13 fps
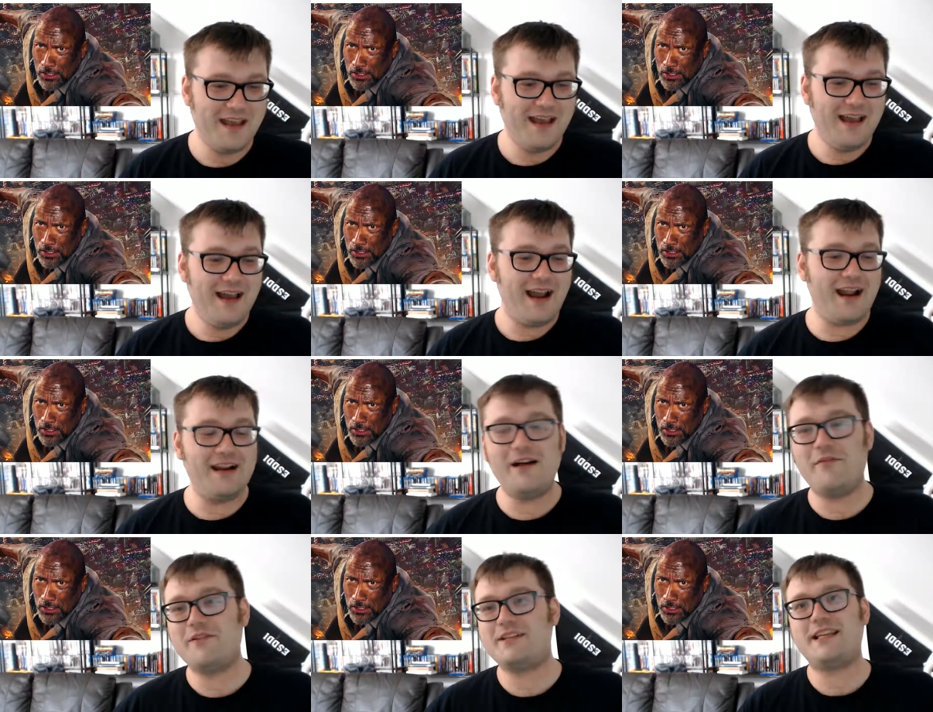Speaker 1: And
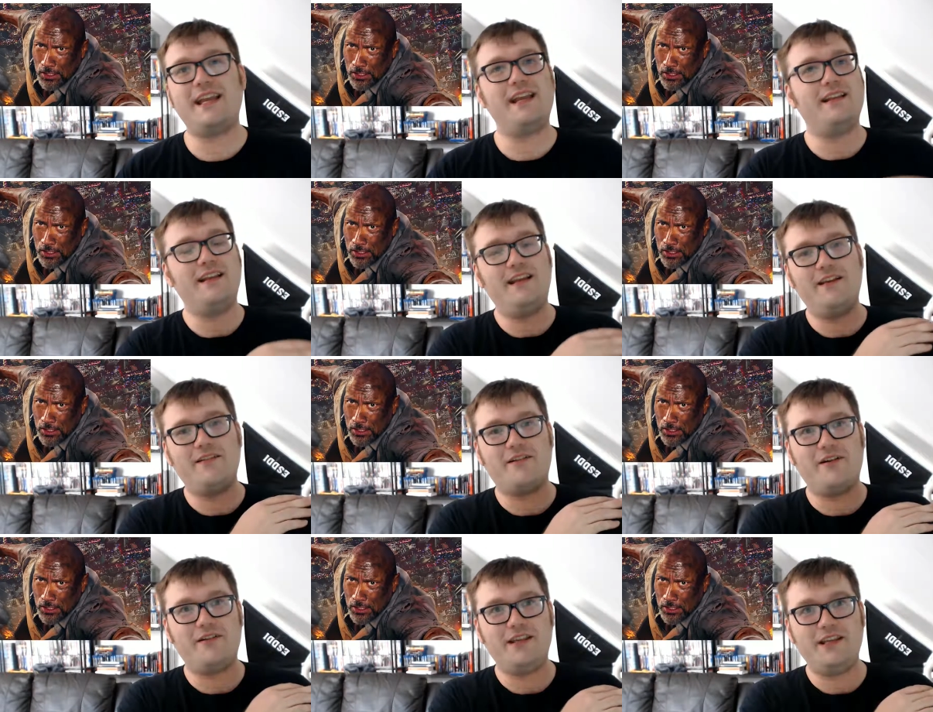obviously
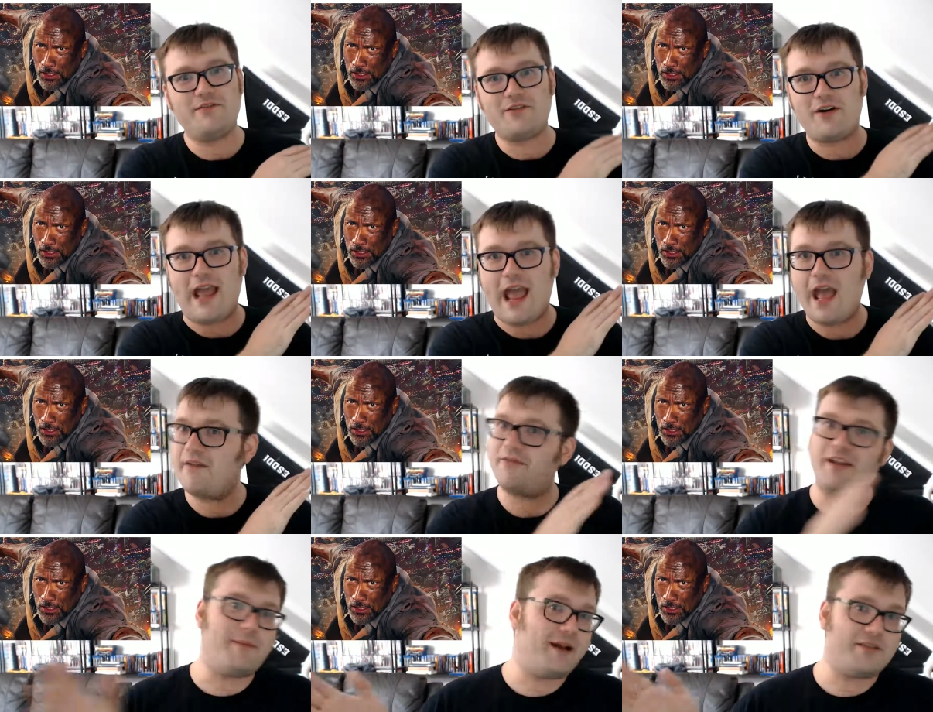you've got heavy
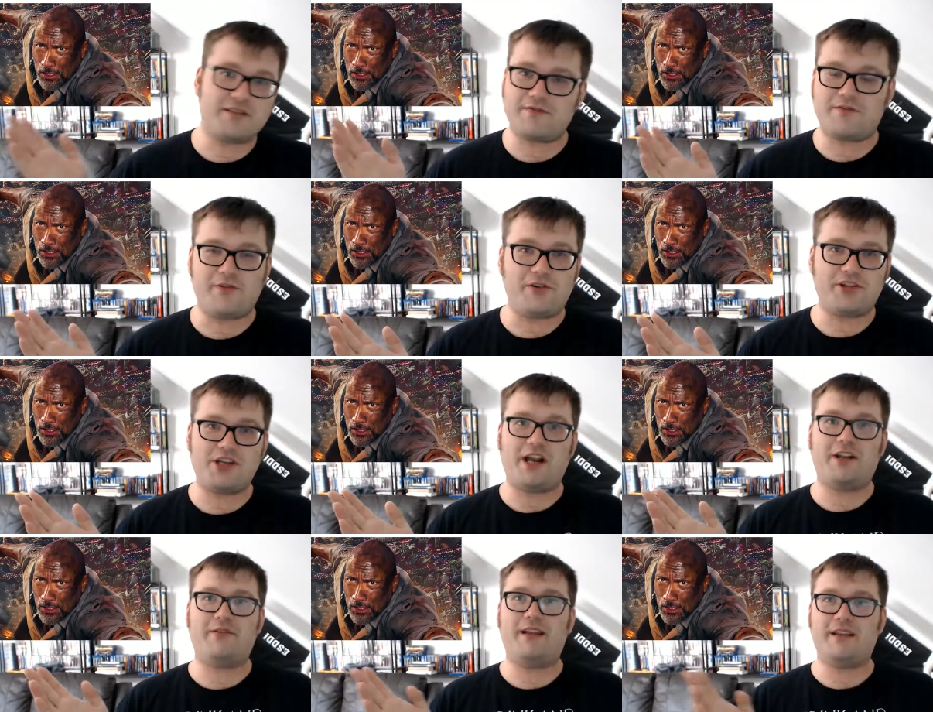amounts of
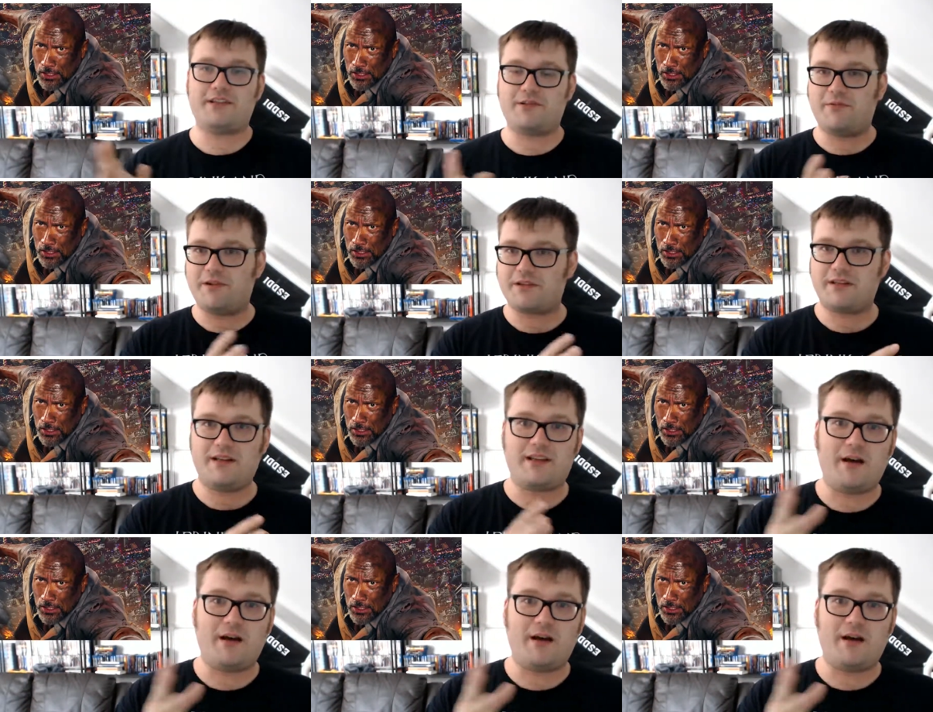foreshadowing as to what's going to come